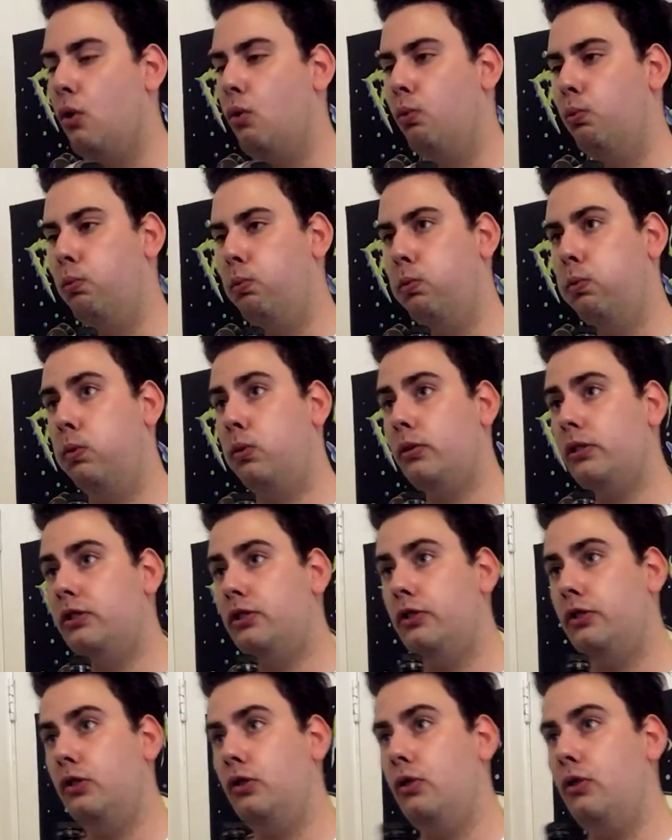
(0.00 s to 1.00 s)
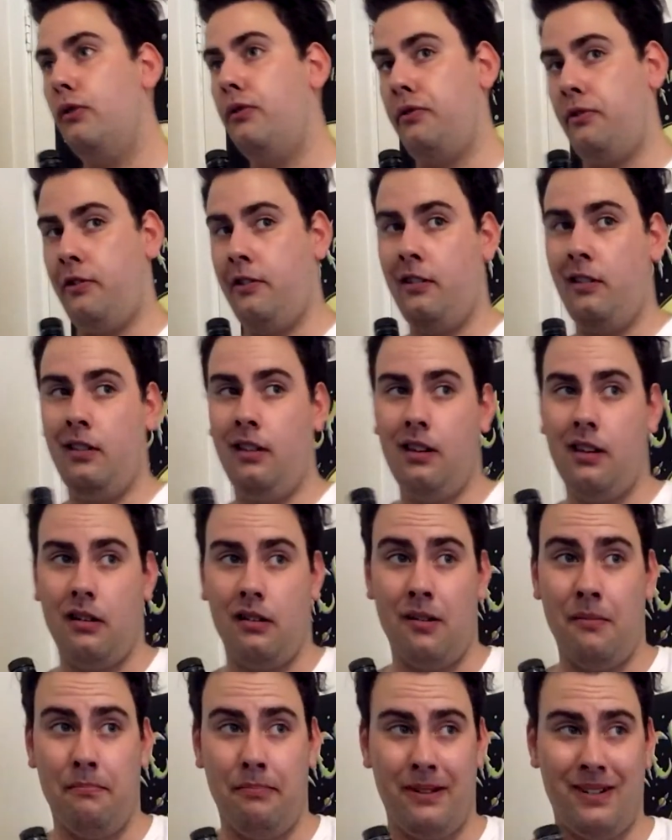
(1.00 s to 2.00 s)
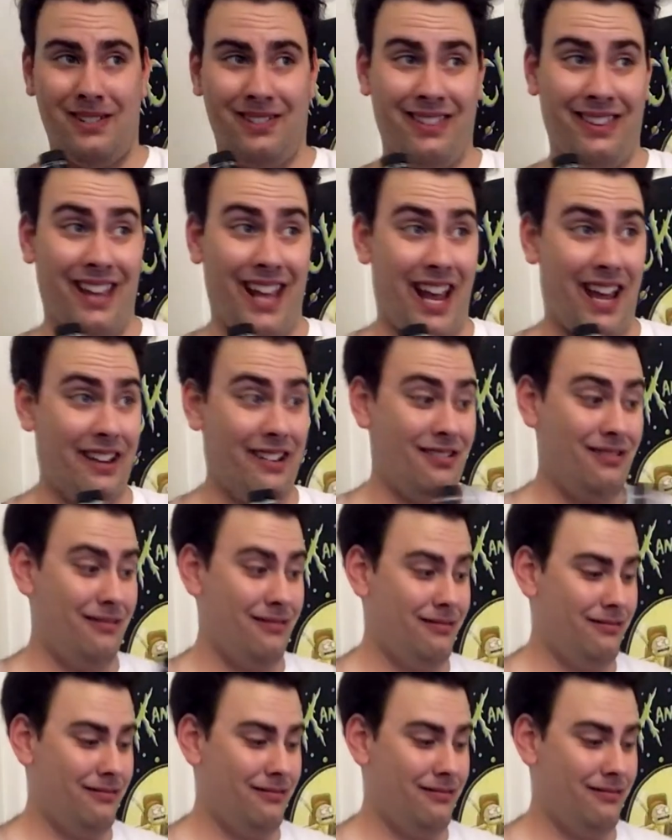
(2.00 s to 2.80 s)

What do you think about that?